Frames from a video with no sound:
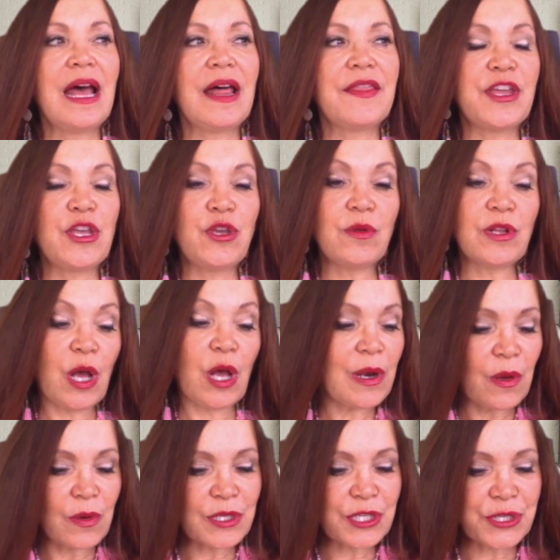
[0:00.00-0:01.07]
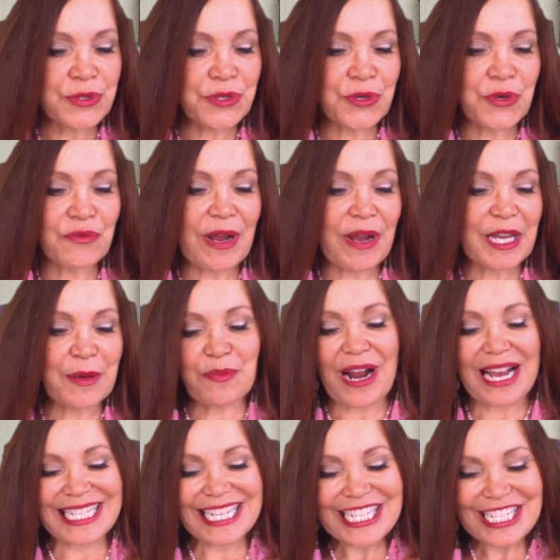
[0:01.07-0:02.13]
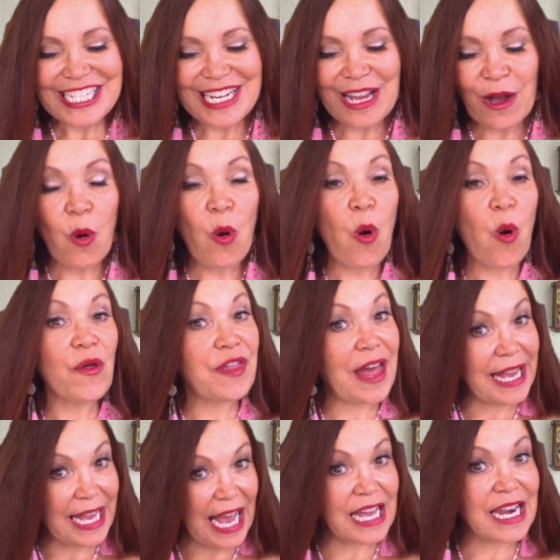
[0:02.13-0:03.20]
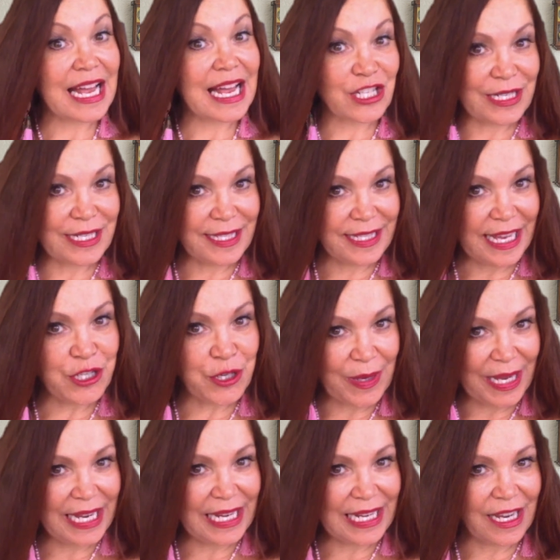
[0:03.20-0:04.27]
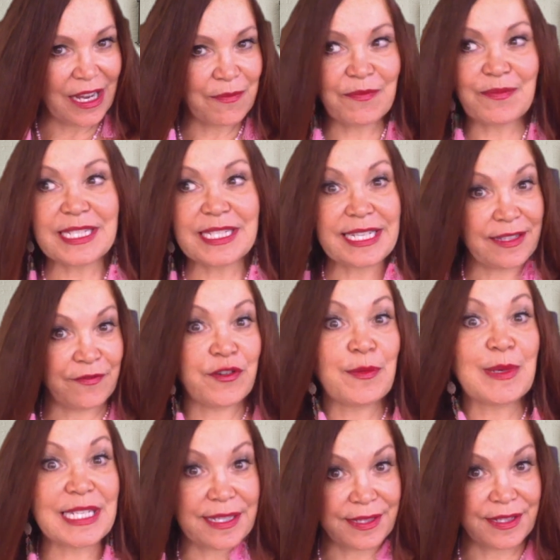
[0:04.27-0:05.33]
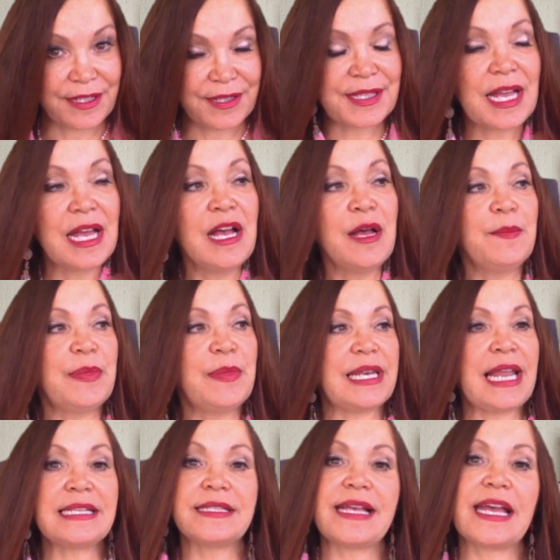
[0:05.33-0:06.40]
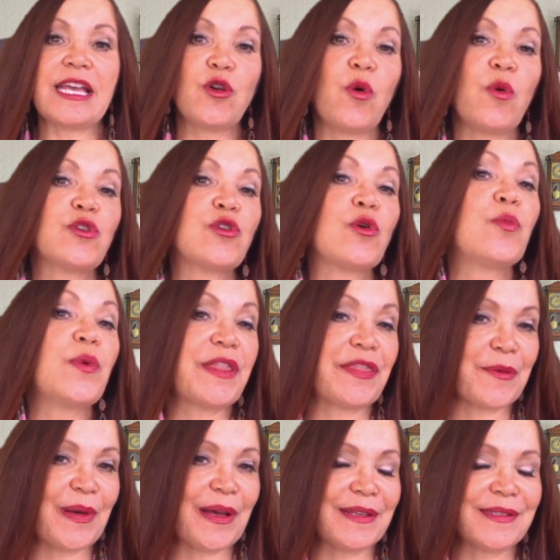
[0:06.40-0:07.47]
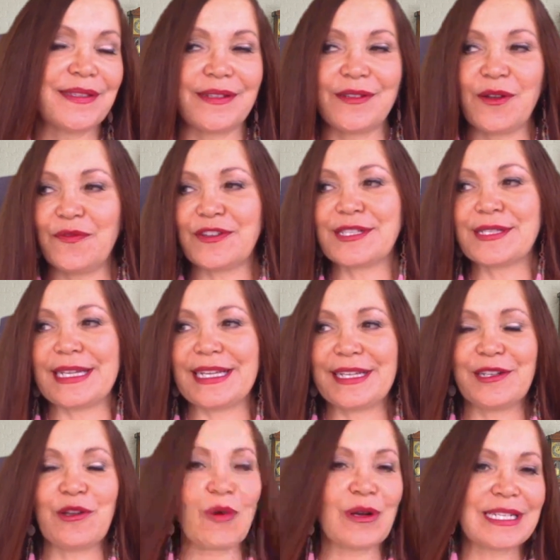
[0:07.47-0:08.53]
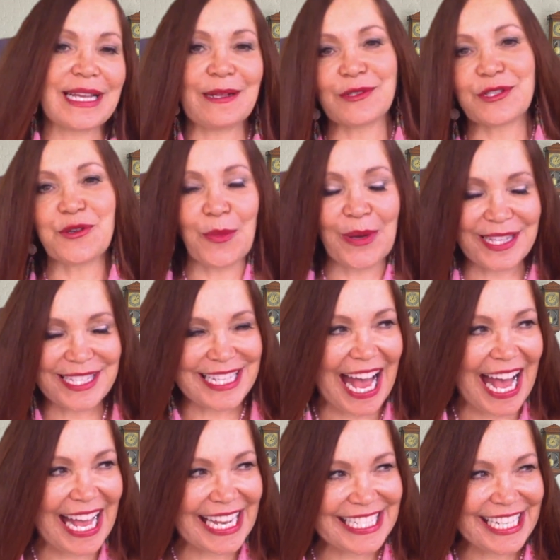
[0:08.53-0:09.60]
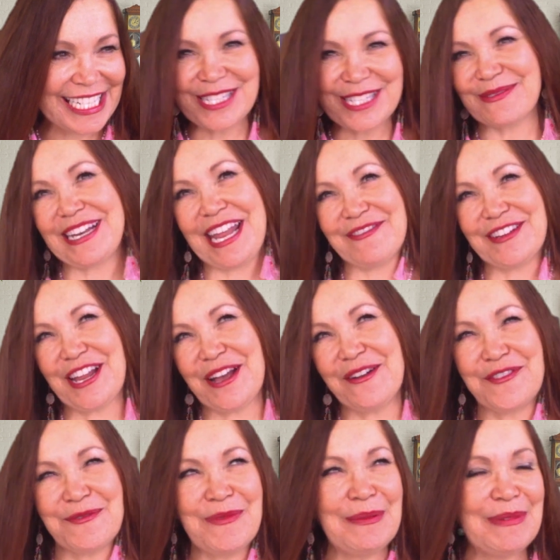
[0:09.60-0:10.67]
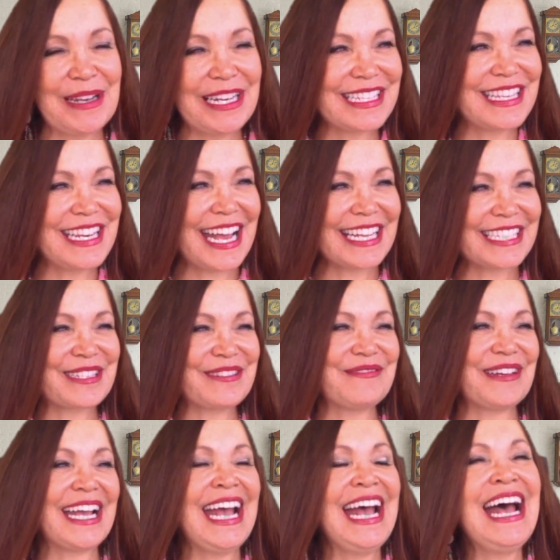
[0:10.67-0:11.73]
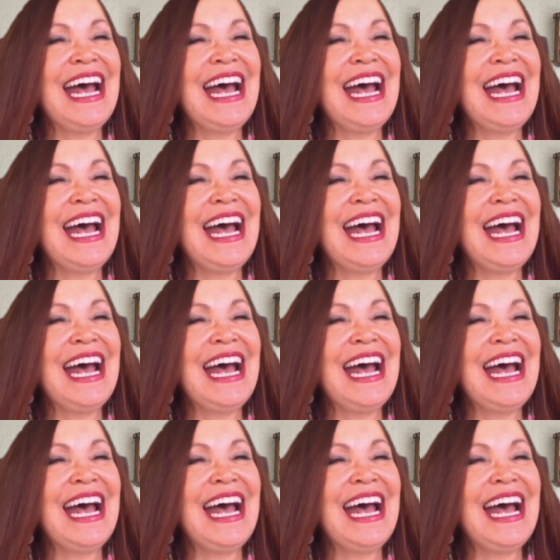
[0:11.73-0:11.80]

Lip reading: you'll go along to your Reiki practitioner, or they can actually send you healing from a distance. But let's say you're with the person, obviously lockdowns notwithstanding, because we never know from one minute to the next, do we?